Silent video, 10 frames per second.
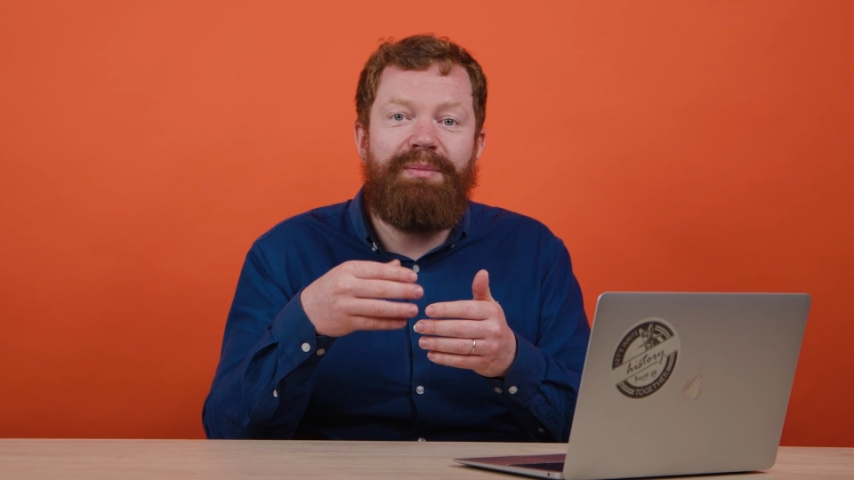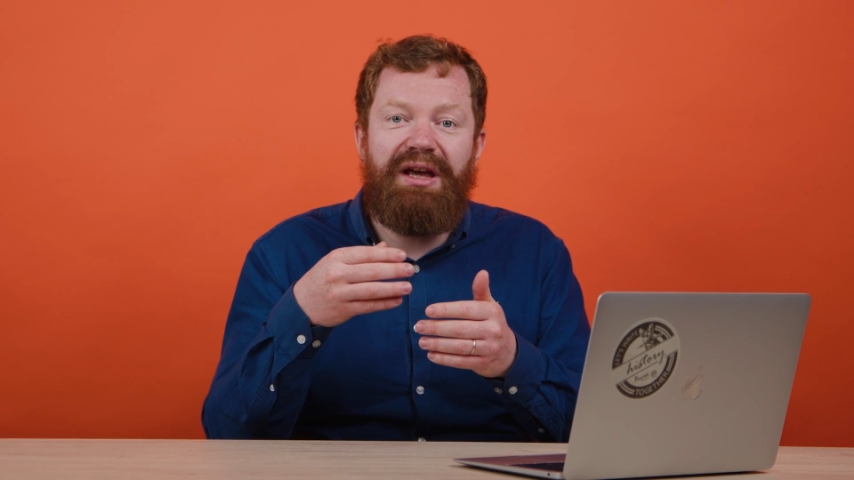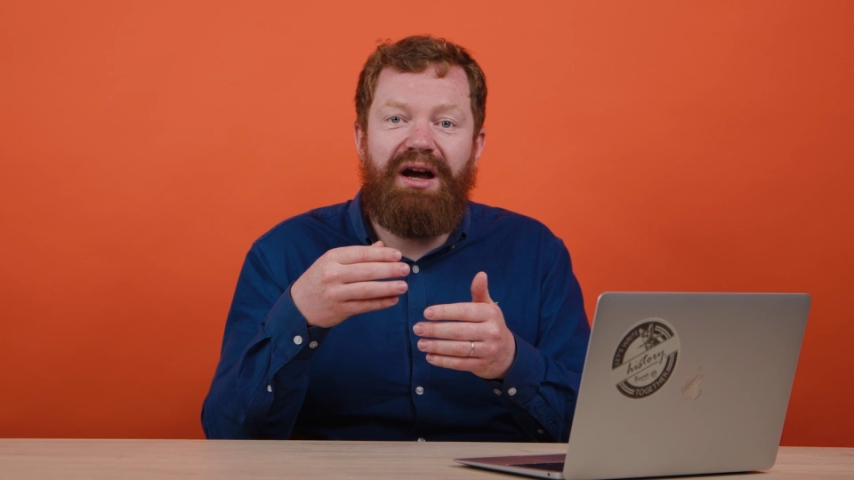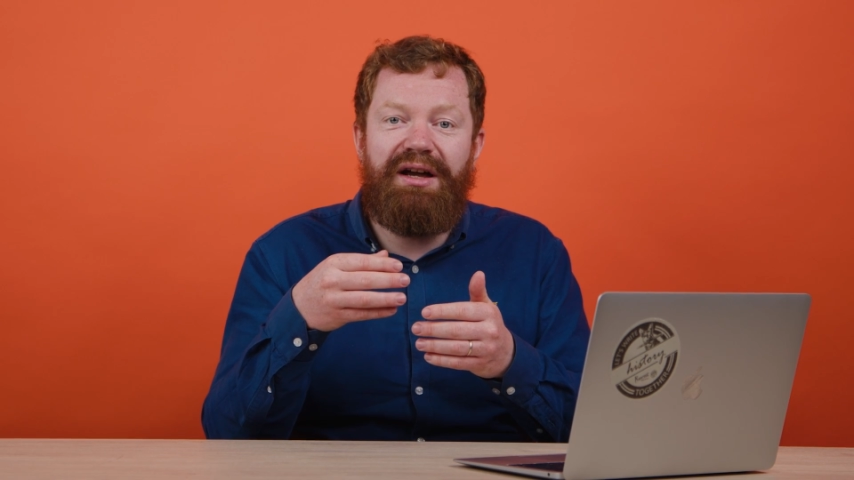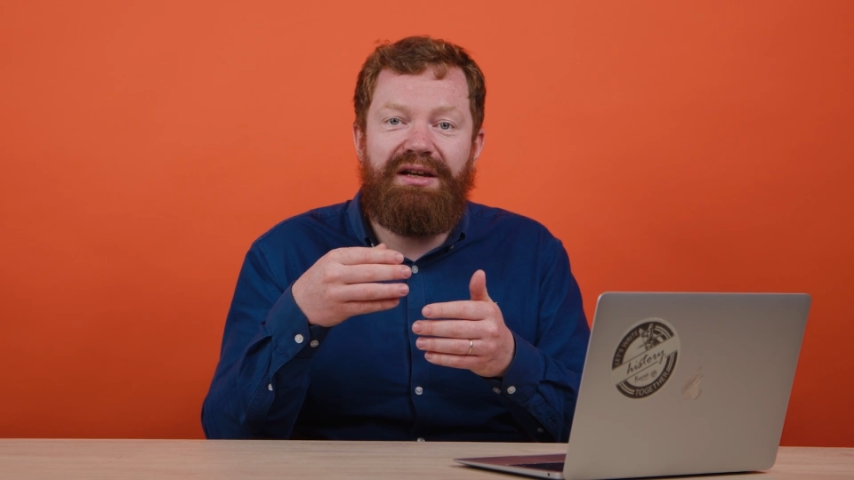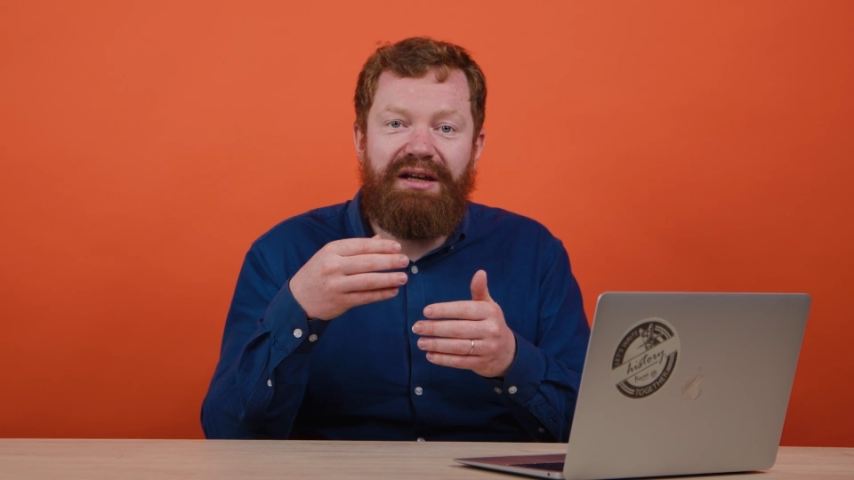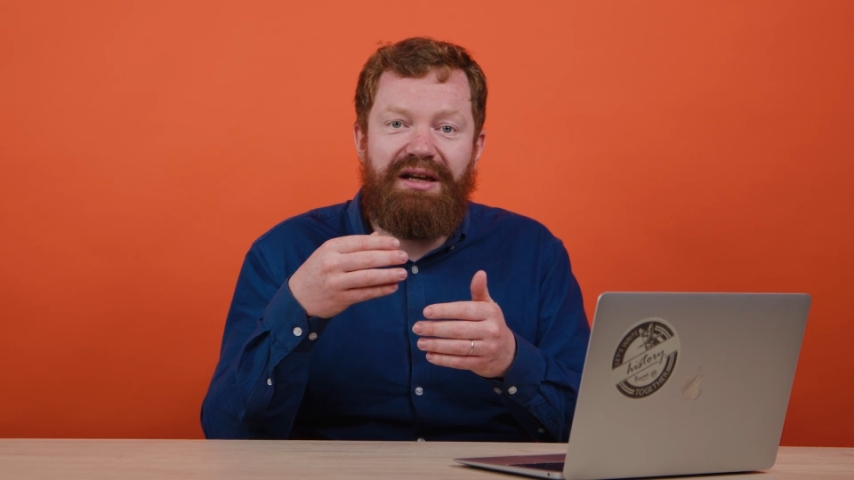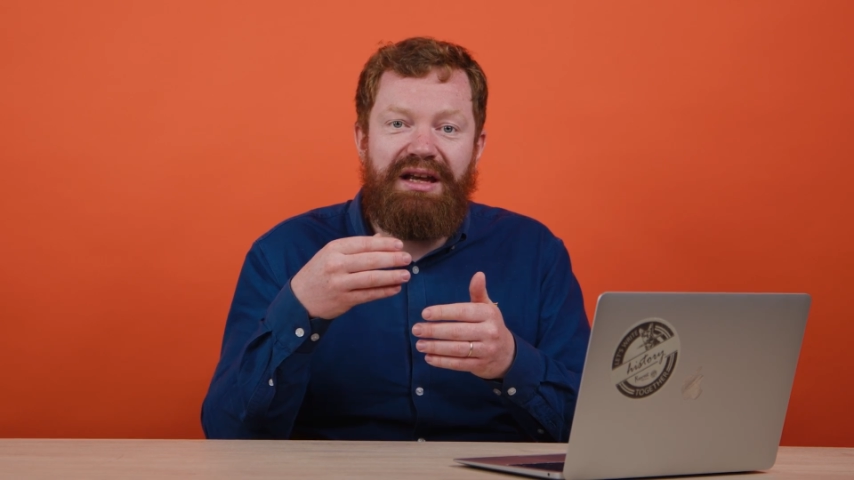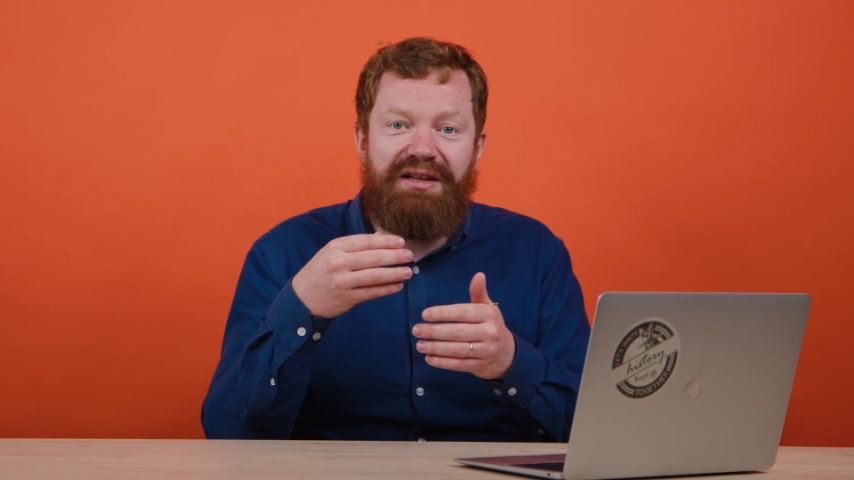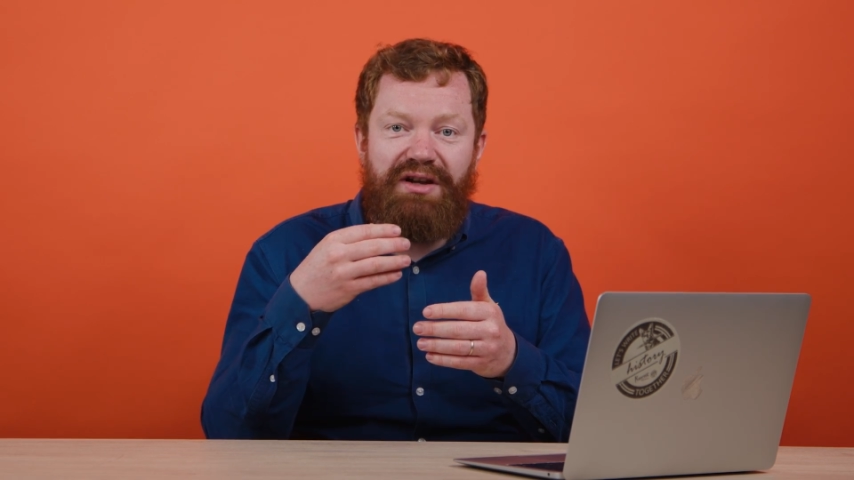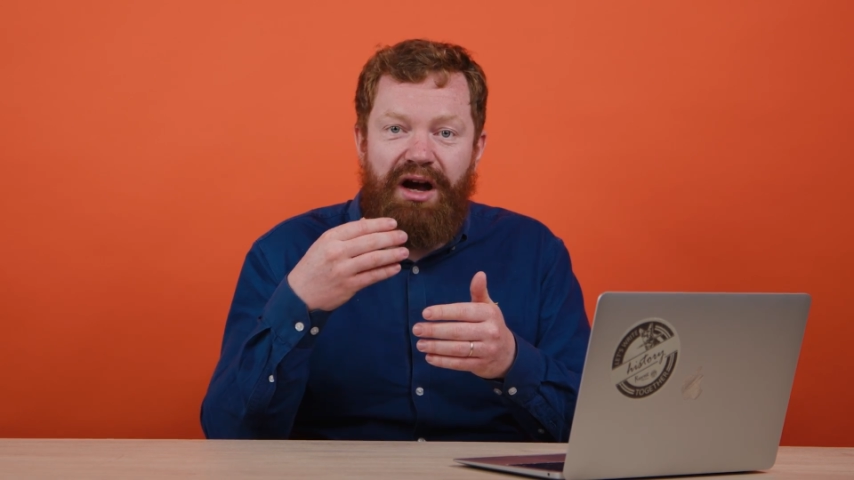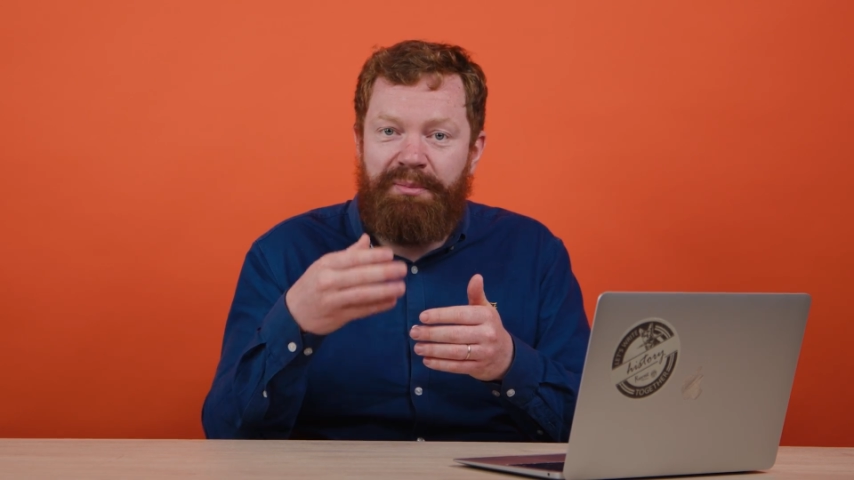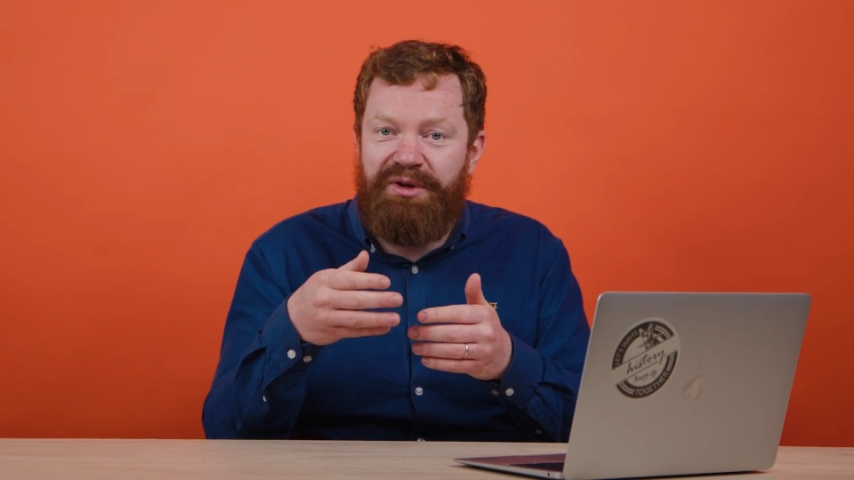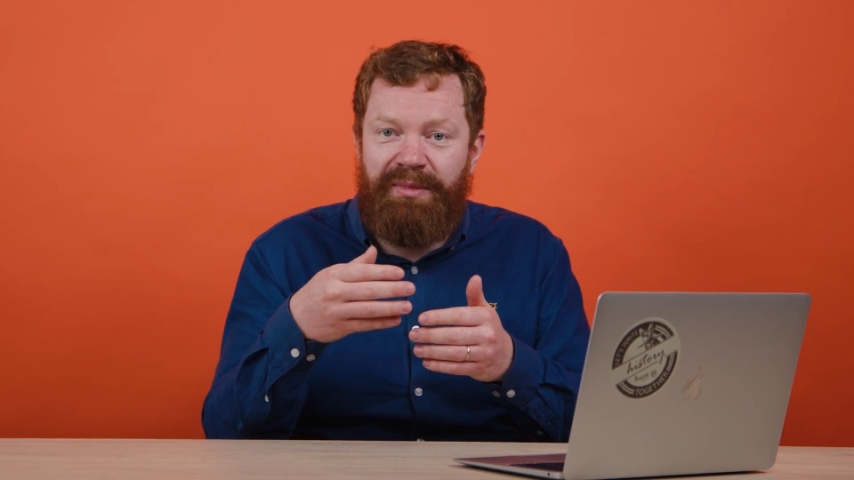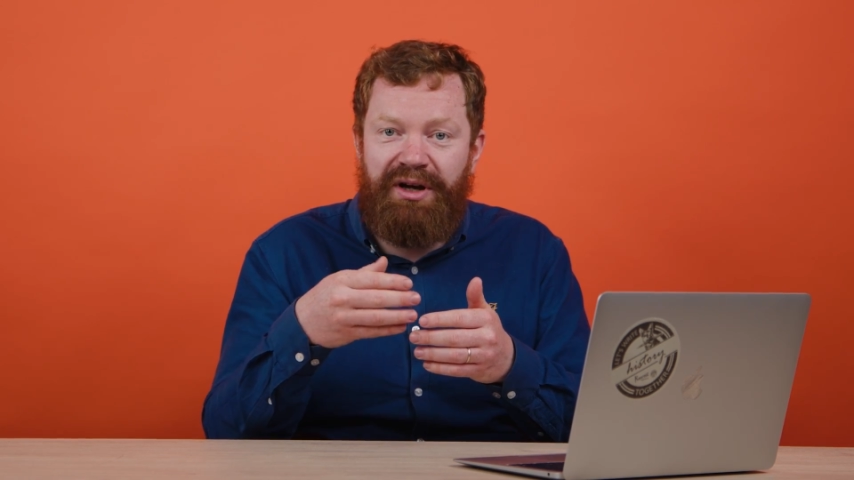behind it is
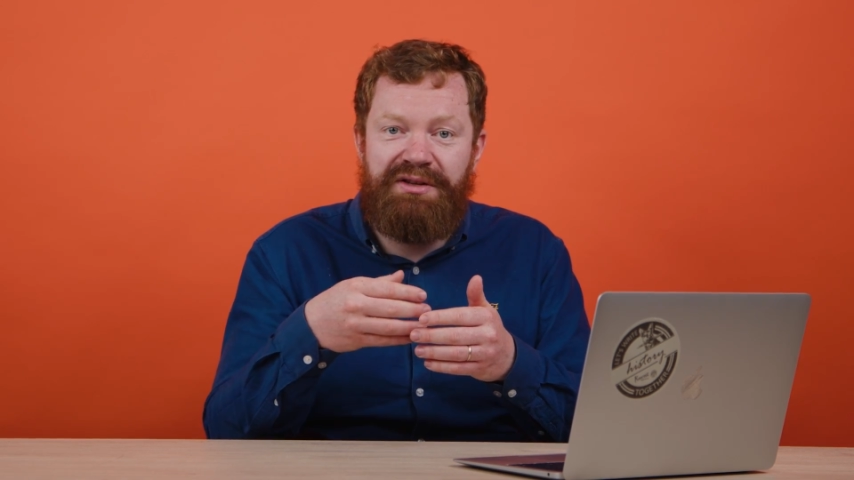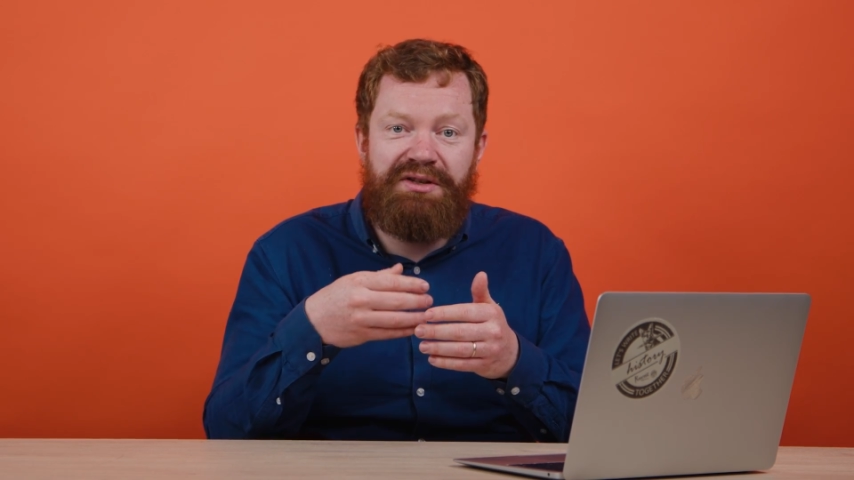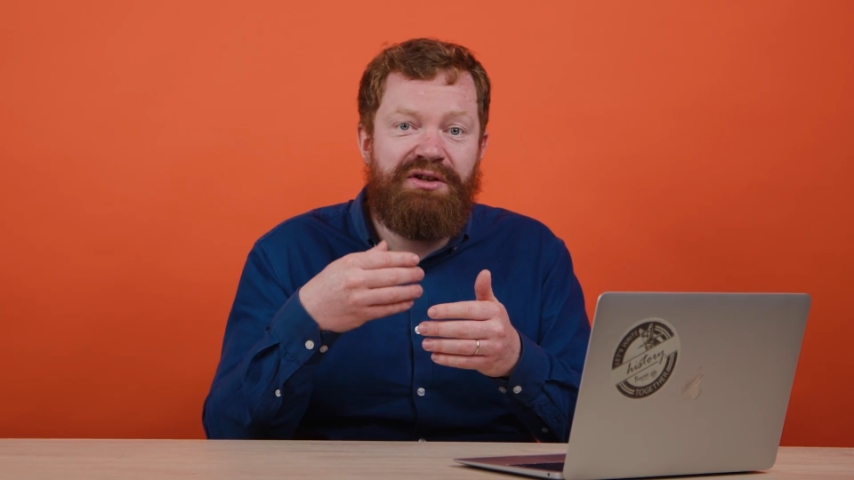optimized